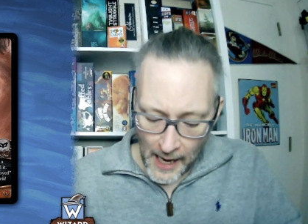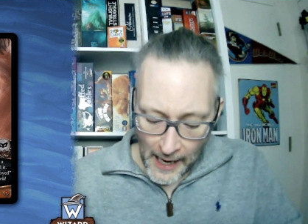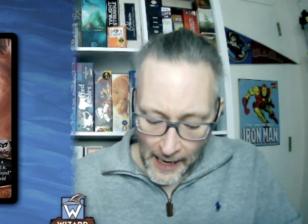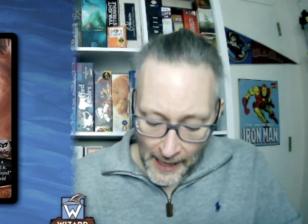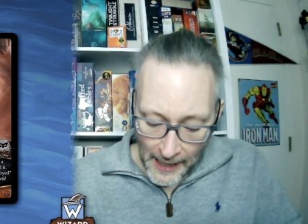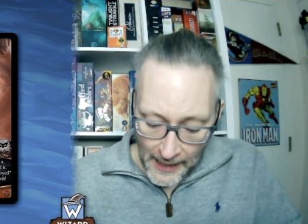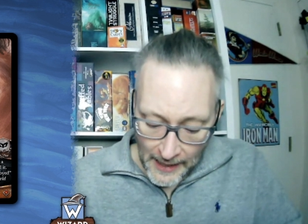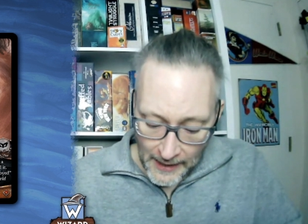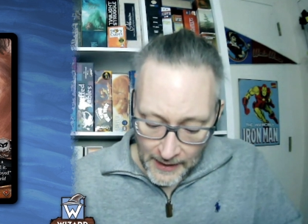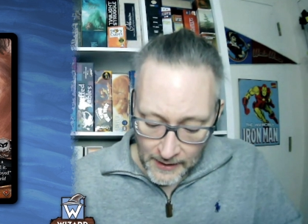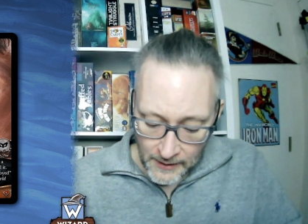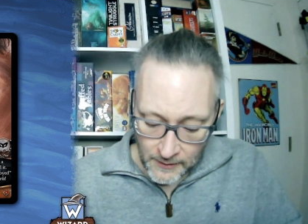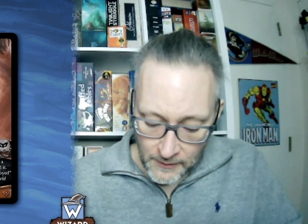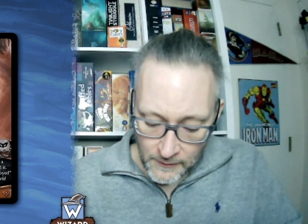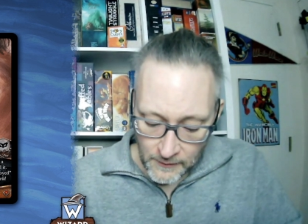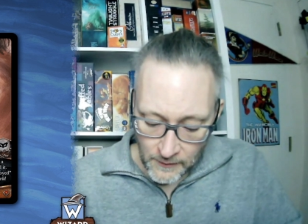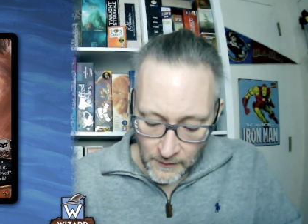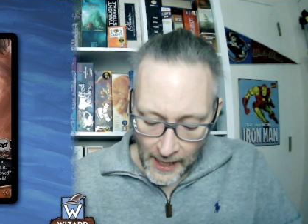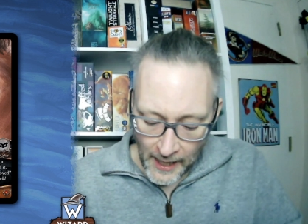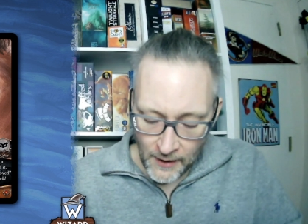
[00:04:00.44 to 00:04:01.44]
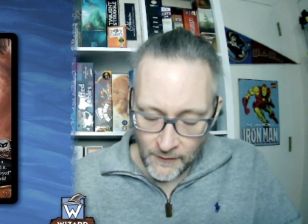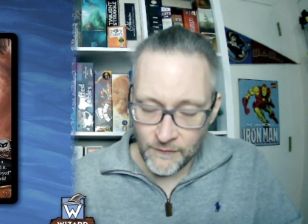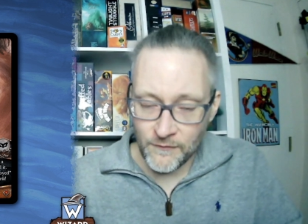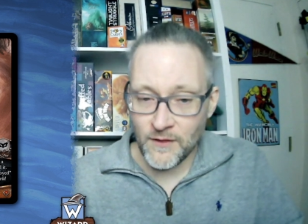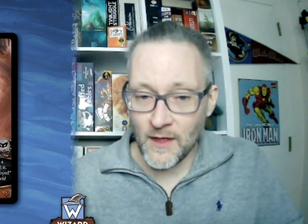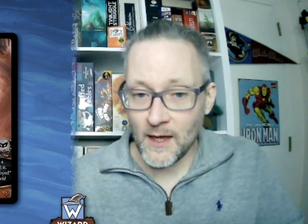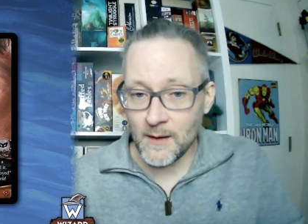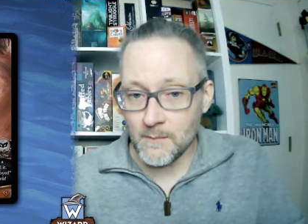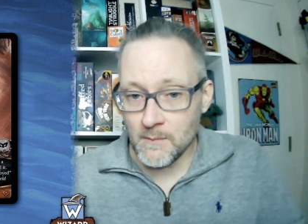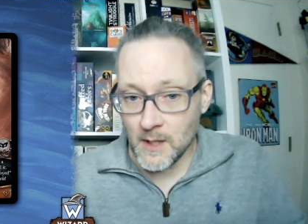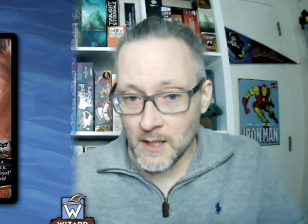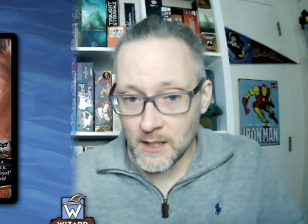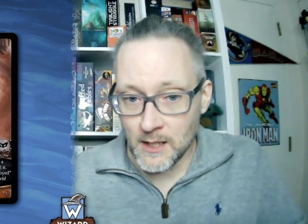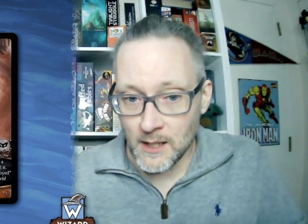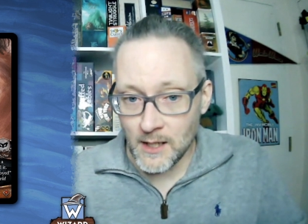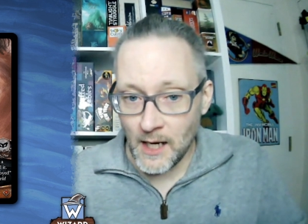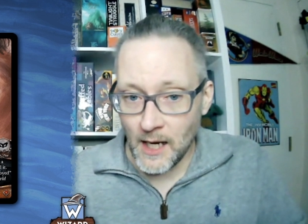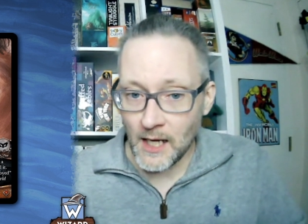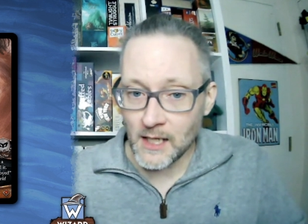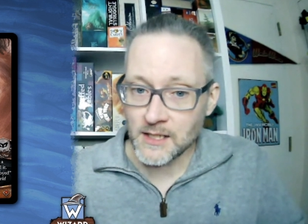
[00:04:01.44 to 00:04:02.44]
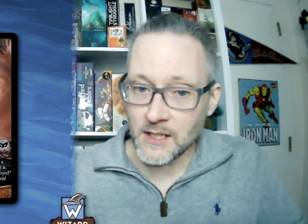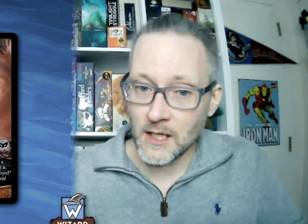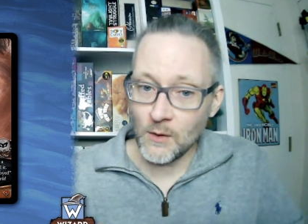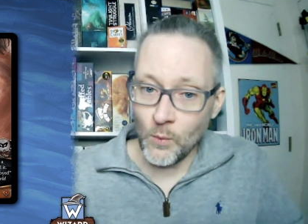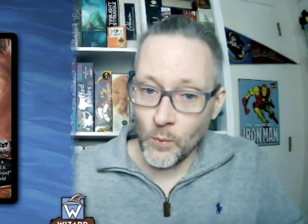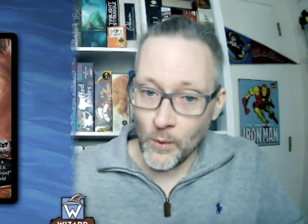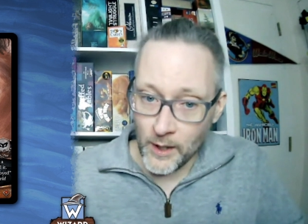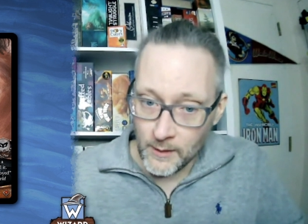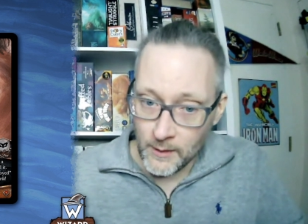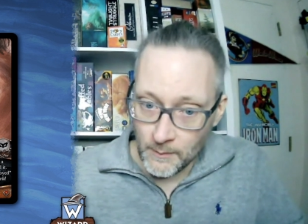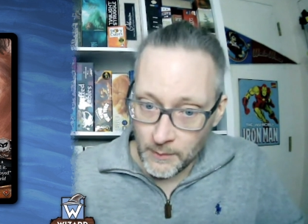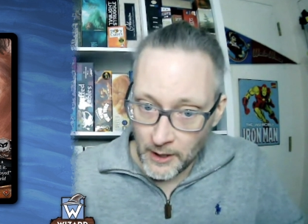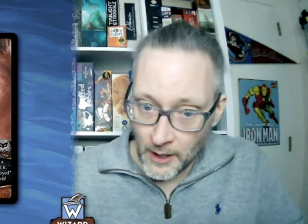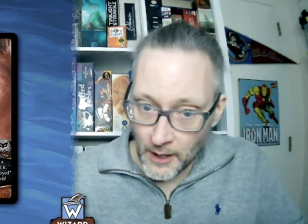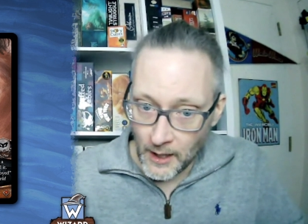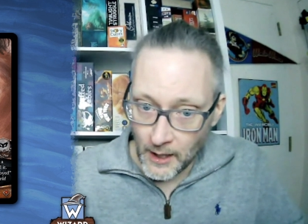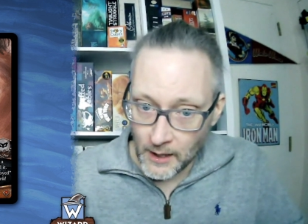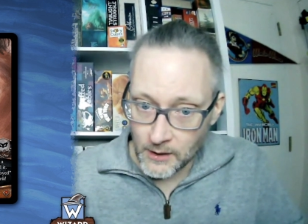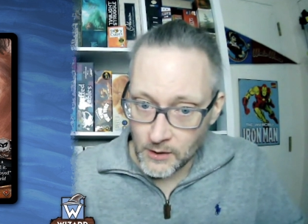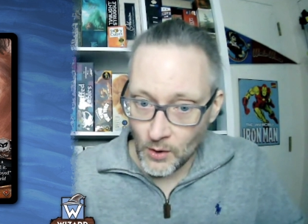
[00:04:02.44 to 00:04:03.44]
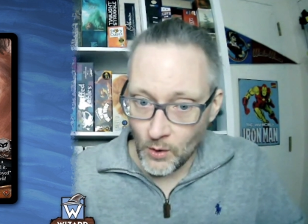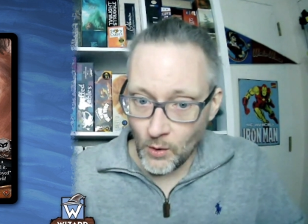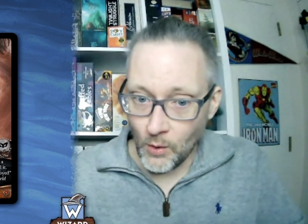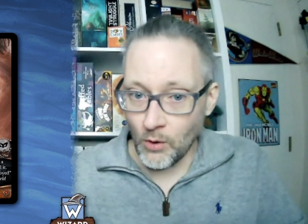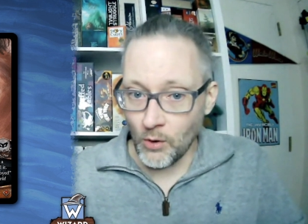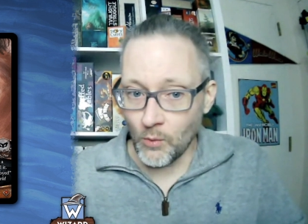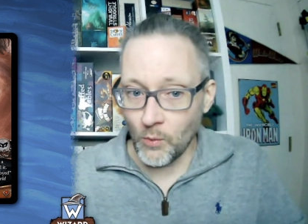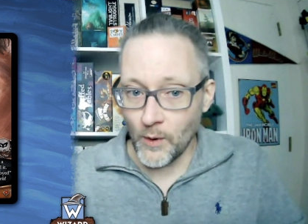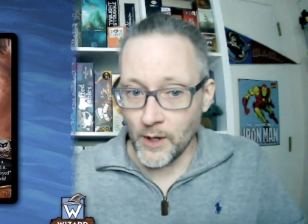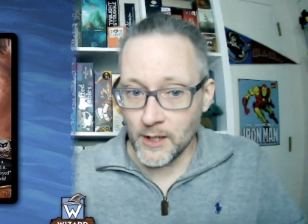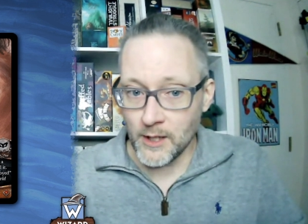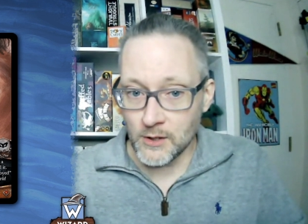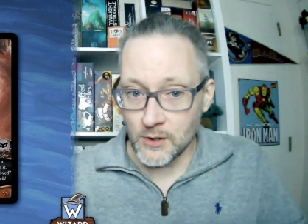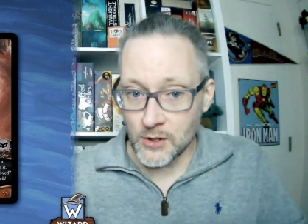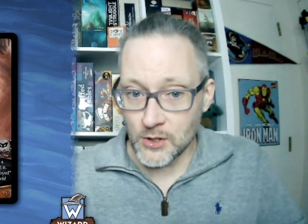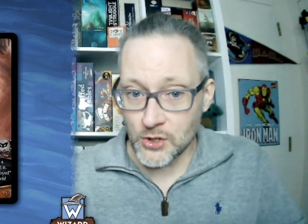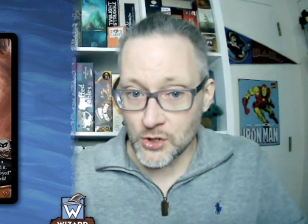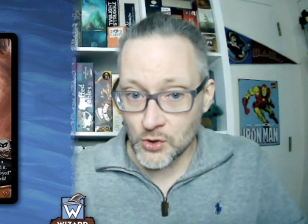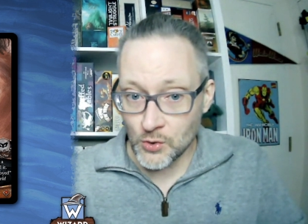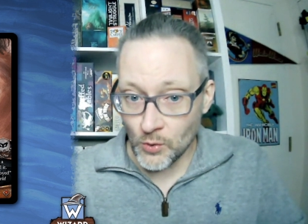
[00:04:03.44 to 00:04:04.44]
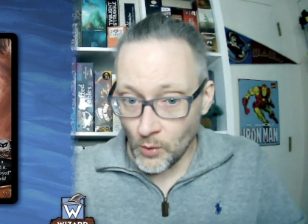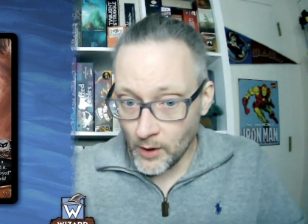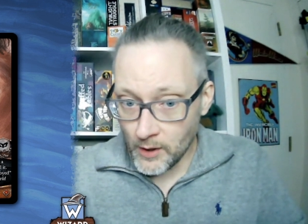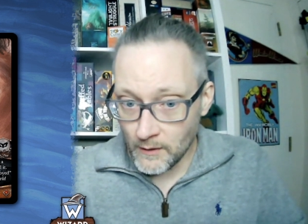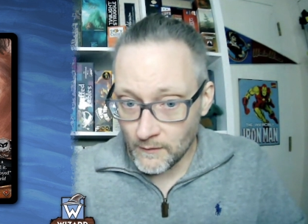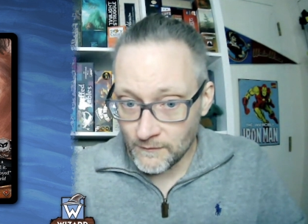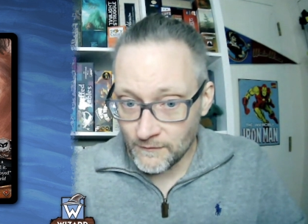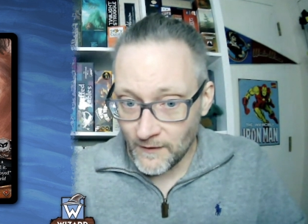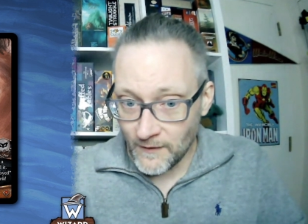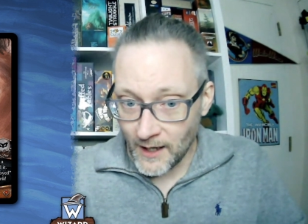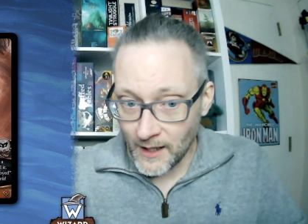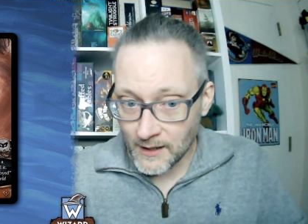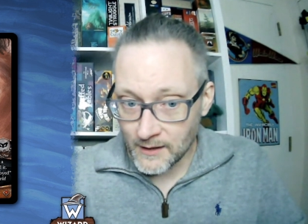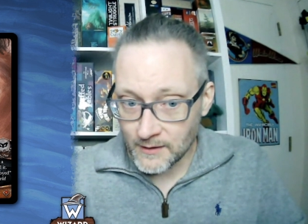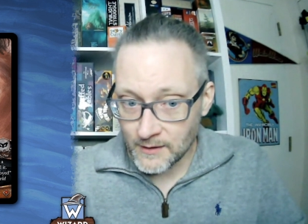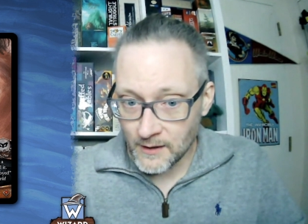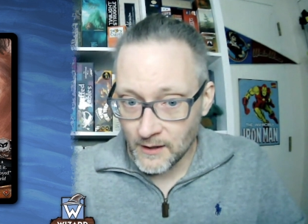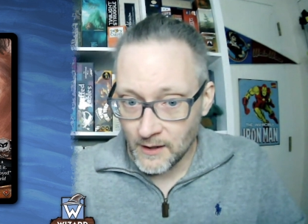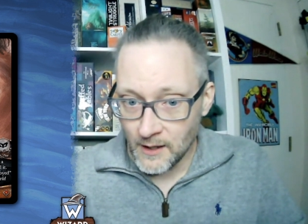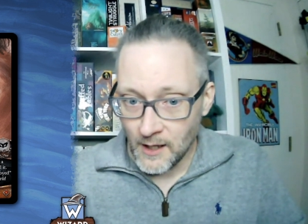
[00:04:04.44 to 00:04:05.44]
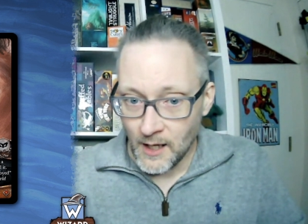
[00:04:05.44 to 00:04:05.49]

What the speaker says: And if that minion has a when played or when destroyed effect,